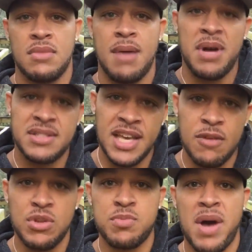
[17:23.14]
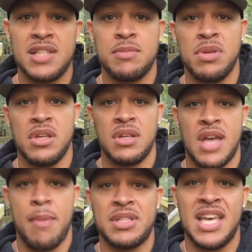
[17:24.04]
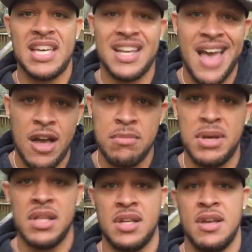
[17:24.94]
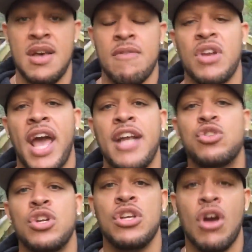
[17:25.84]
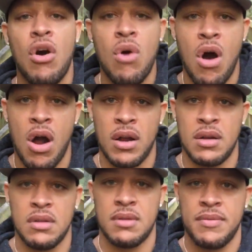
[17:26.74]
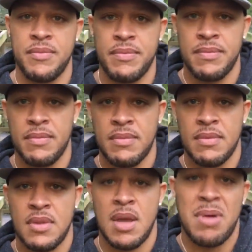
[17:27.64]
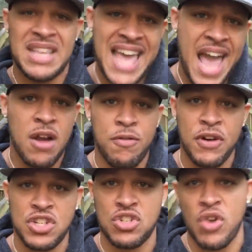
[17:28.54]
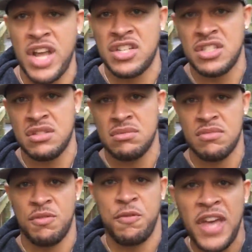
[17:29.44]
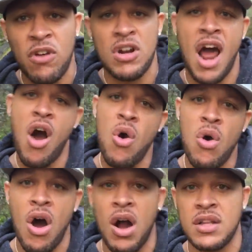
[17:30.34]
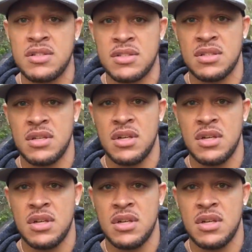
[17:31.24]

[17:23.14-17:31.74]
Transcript: How about taking responsibility? How about taking accountability for the hatred in your own heart? About the anger, frustration, fear in our own hearts?